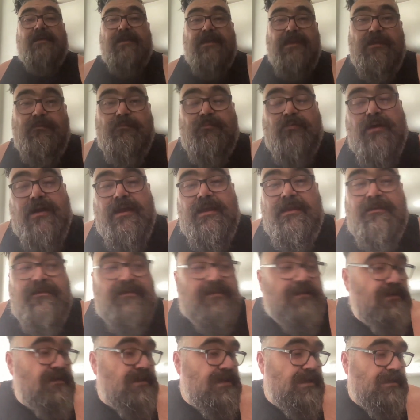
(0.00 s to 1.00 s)
Keep
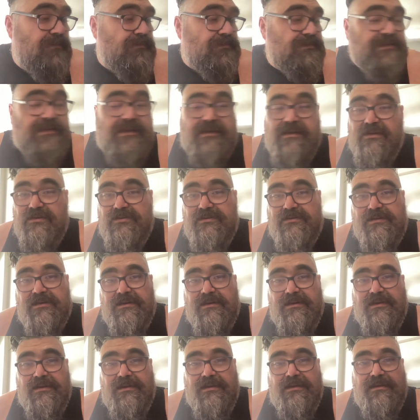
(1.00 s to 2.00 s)
writing, keep sending shit
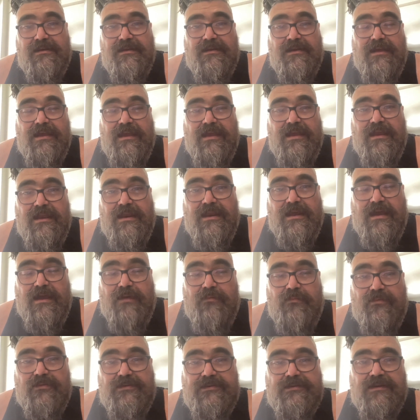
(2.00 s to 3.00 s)
in, and I
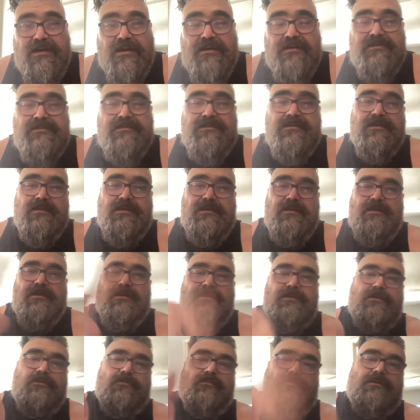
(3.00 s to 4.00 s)
will talk to
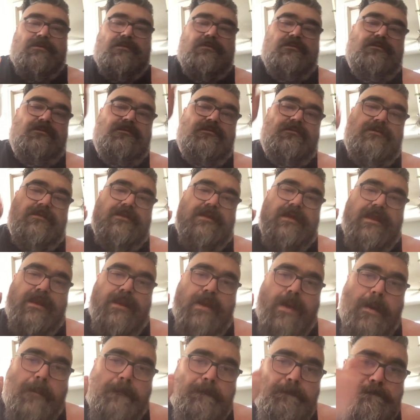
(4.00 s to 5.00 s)
you all later.